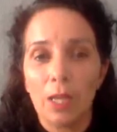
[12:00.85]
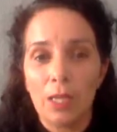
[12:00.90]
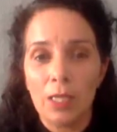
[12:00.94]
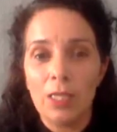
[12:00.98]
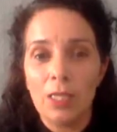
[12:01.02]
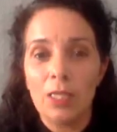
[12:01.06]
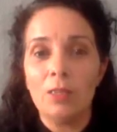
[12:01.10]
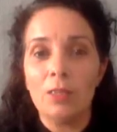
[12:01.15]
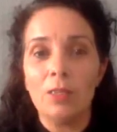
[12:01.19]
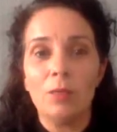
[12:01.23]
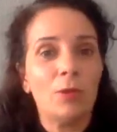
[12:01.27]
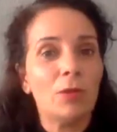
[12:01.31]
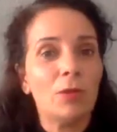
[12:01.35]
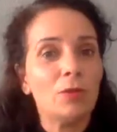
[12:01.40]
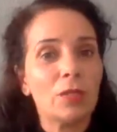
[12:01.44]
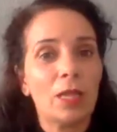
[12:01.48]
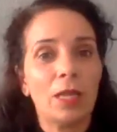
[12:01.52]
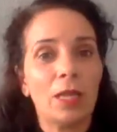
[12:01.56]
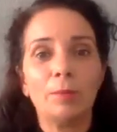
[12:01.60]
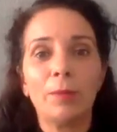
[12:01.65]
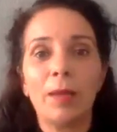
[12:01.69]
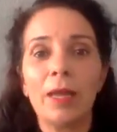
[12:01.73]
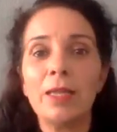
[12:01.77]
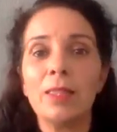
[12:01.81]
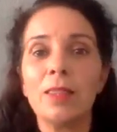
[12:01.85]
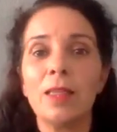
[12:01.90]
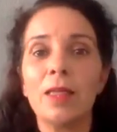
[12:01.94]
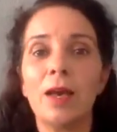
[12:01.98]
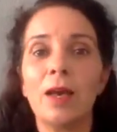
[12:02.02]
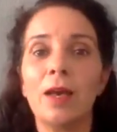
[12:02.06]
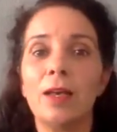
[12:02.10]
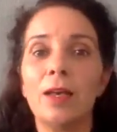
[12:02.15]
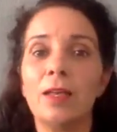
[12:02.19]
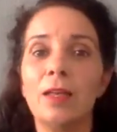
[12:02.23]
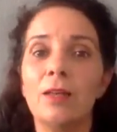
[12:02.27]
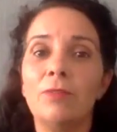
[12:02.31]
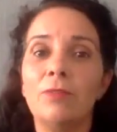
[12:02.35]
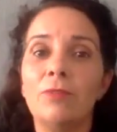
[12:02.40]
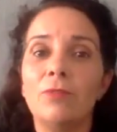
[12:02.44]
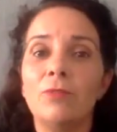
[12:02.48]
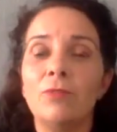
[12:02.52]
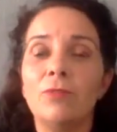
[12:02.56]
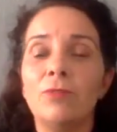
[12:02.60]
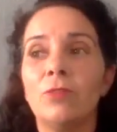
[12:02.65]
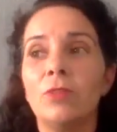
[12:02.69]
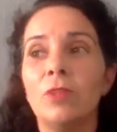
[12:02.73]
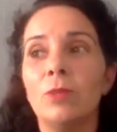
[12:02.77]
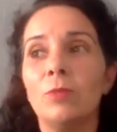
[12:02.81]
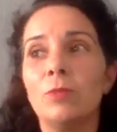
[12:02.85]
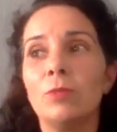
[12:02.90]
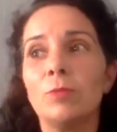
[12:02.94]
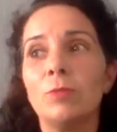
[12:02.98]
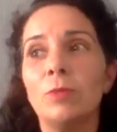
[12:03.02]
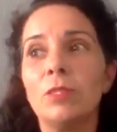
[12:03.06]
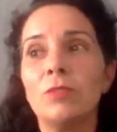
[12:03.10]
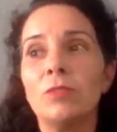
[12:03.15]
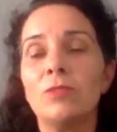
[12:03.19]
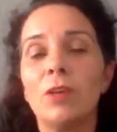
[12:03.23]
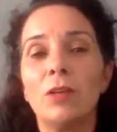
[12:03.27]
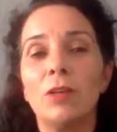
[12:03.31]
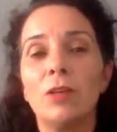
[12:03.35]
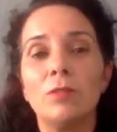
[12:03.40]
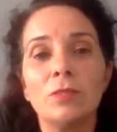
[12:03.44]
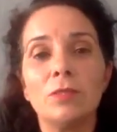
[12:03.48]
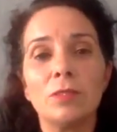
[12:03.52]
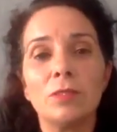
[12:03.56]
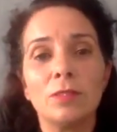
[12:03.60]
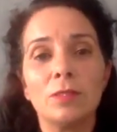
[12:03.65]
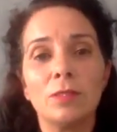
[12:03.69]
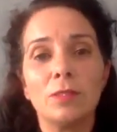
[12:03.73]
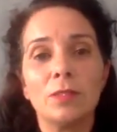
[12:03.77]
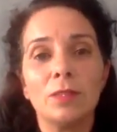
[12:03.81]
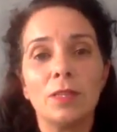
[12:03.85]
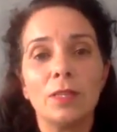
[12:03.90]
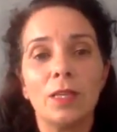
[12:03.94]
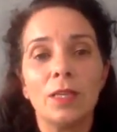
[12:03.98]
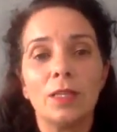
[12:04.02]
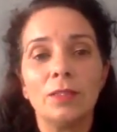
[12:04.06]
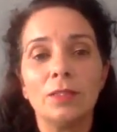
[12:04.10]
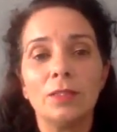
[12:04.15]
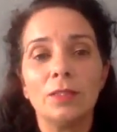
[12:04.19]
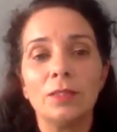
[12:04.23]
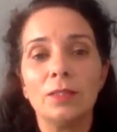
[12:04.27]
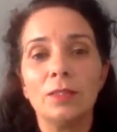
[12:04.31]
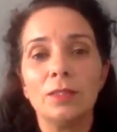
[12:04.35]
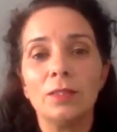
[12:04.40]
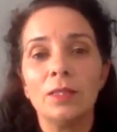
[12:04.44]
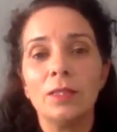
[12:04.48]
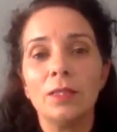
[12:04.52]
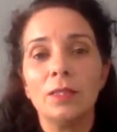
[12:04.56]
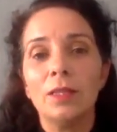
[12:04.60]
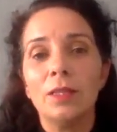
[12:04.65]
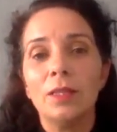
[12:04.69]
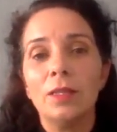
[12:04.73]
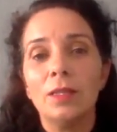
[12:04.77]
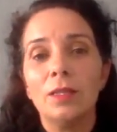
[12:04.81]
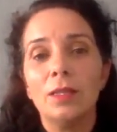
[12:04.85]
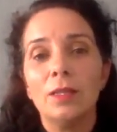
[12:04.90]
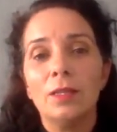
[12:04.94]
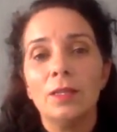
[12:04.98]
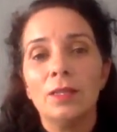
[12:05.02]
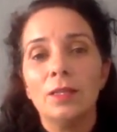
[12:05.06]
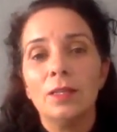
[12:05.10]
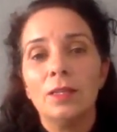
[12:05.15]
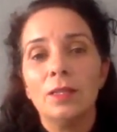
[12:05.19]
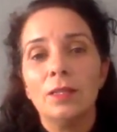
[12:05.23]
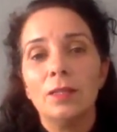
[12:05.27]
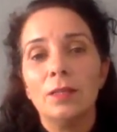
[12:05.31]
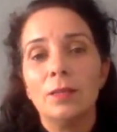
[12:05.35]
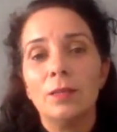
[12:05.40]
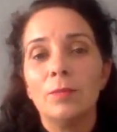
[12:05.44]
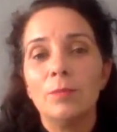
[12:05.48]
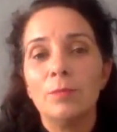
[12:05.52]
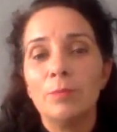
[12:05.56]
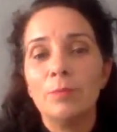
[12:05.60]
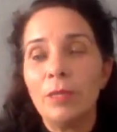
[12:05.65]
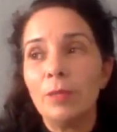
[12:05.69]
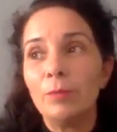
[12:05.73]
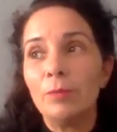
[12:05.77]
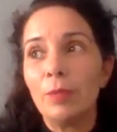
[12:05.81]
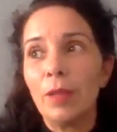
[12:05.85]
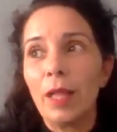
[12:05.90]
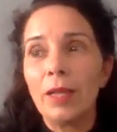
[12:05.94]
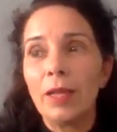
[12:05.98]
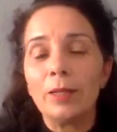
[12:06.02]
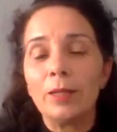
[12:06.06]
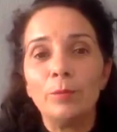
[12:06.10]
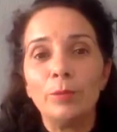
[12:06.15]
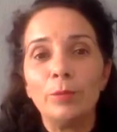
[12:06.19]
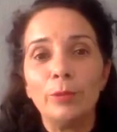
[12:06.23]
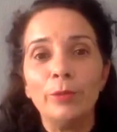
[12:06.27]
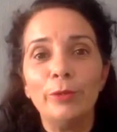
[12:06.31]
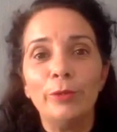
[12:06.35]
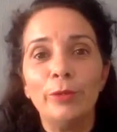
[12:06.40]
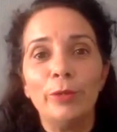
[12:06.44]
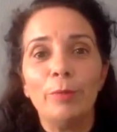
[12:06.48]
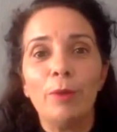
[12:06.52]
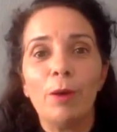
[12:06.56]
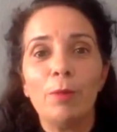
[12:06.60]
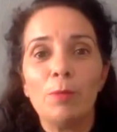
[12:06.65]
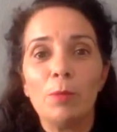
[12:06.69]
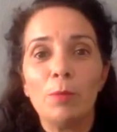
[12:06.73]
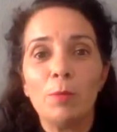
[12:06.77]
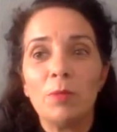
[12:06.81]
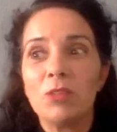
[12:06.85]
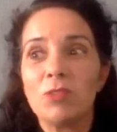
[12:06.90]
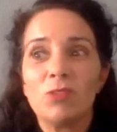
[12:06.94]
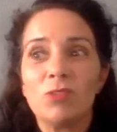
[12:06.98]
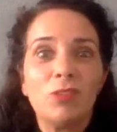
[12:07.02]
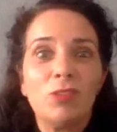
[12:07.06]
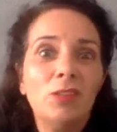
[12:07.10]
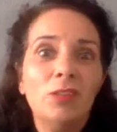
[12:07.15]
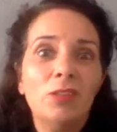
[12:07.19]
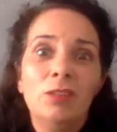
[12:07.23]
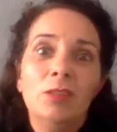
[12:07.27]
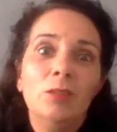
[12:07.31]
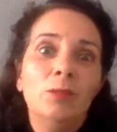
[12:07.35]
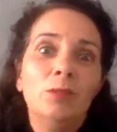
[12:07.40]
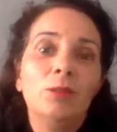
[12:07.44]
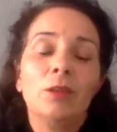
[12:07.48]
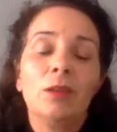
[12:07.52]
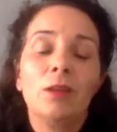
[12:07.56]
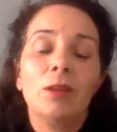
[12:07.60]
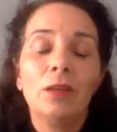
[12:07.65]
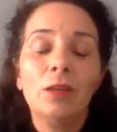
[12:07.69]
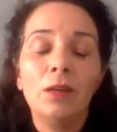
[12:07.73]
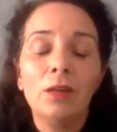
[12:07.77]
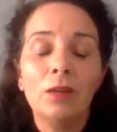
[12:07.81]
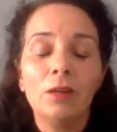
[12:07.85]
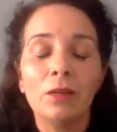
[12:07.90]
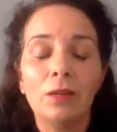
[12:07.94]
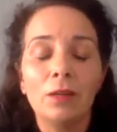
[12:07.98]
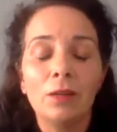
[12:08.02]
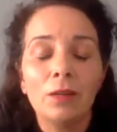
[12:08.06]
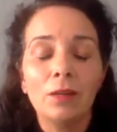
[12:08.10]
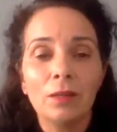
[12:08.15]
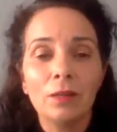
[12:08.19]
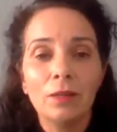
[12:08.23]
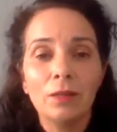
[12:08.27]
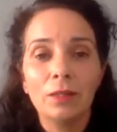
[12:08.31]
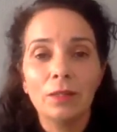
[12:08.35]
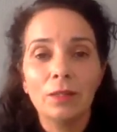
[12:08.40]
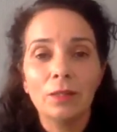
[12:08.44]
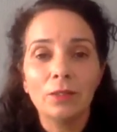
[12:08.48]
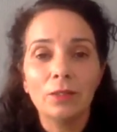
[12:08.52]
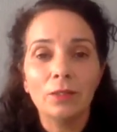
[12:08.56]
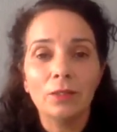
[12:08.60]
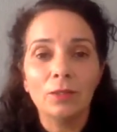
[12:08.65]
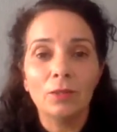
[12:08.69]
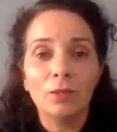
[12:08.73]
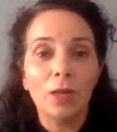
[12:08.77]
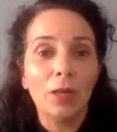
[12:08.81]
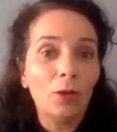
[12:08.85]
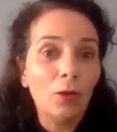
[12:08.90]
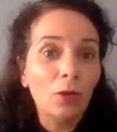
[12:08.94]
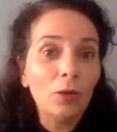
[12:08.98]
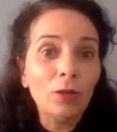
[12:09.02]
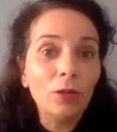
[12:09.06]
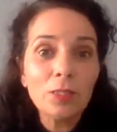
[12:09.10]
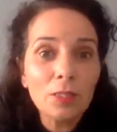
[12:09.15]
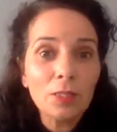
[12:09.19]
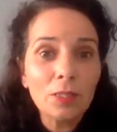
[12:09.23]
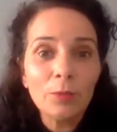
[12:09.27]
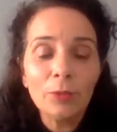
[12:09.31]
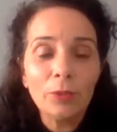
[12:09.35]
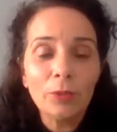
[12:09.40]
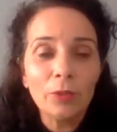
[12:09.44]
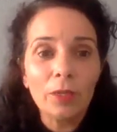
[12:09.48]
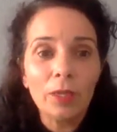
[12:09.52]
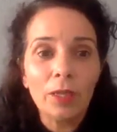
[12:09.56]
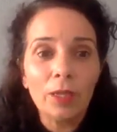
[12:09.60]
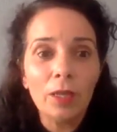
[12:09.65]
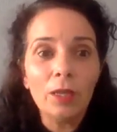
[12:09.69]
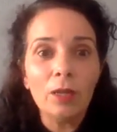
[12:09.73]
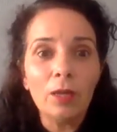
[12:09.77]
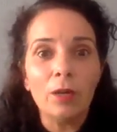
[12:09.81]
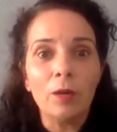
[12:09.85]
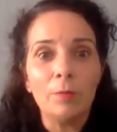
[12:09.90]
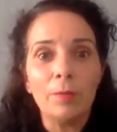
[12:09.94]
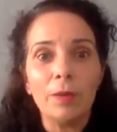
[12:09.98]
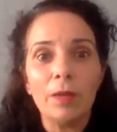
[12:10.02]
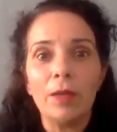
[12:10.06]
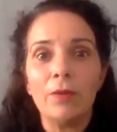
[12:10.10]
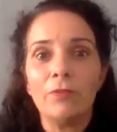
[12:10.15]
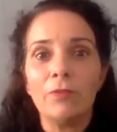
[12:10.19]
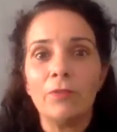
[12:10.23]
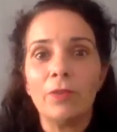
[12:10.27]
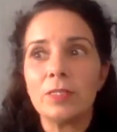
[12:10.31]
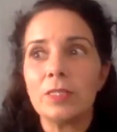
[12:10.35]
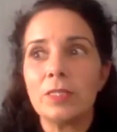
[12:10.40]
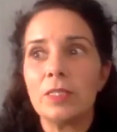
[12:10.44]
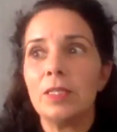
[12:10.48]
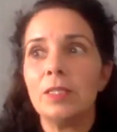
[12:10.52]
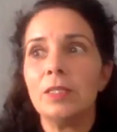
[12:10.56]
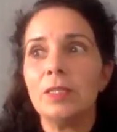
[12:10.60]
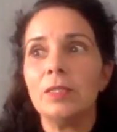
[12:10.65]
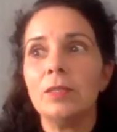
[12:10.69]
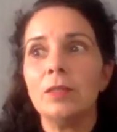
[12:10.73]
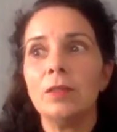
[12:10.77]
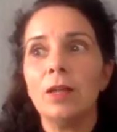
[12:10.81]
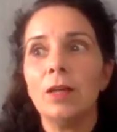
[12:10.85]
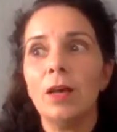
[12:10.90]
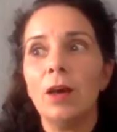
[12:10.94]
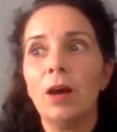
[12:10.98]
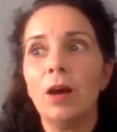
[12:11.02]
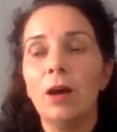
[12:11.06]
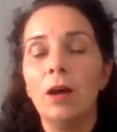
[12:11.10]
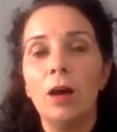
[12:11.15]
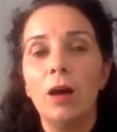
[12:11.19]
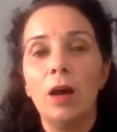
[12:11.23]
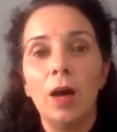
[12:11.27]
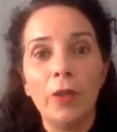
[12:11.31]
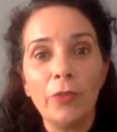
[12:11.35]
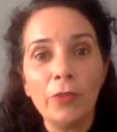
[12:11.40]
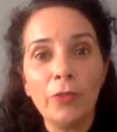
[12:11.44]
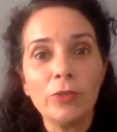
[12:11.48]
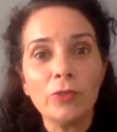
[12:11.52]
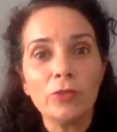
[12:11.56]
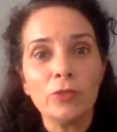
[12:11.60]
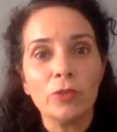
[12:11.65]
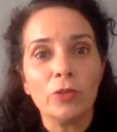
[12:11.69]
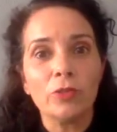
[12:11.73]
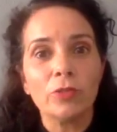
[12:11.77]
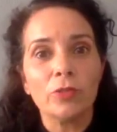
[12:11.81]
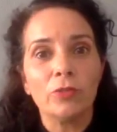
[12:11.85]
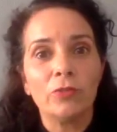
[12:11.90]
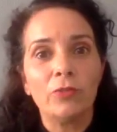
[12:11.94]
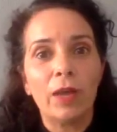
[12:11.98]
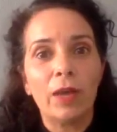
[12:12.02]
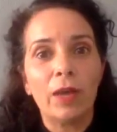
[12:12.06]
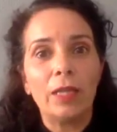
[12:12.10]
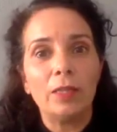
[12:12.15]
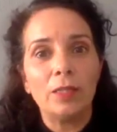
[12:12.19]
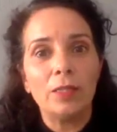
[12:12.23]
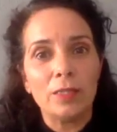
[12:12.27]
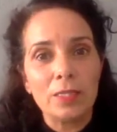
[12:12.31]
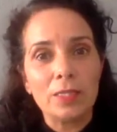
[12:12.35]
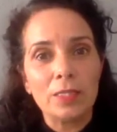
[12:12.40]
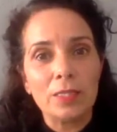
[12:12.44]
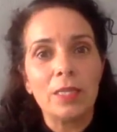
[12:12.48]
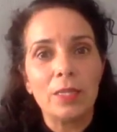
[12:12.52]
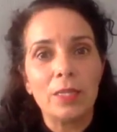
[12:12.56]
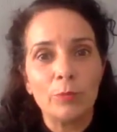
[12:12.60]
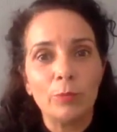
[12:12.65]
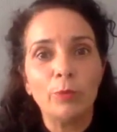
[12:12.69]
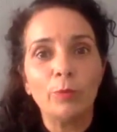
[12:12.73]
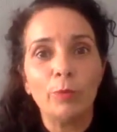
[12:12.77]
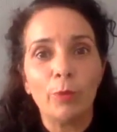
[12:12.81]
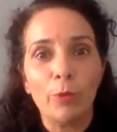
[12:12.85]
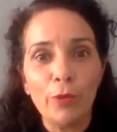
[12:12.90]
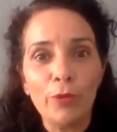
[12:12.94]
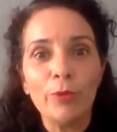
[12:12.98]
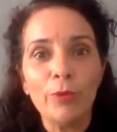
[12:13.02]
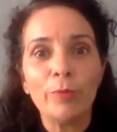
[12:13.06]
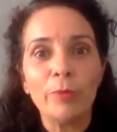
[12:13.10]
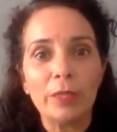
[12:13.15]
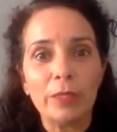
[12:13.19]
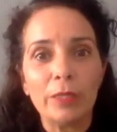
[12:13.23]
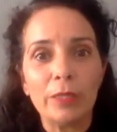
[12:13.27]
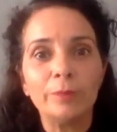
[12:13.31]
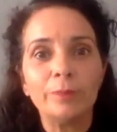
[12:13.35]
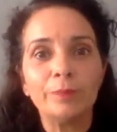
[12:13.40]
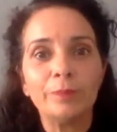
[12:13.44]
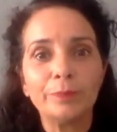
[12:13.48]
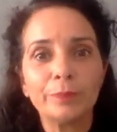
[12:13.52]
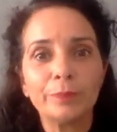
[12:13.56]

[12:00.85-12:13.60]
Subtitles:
I hate them. I'll stand by that. If there was paedophiles getting beaten black and blue at the bottom of my street, I don't care. You know, I honestly wouldn't care. But if I seen other sorts of violence, then it would bother me.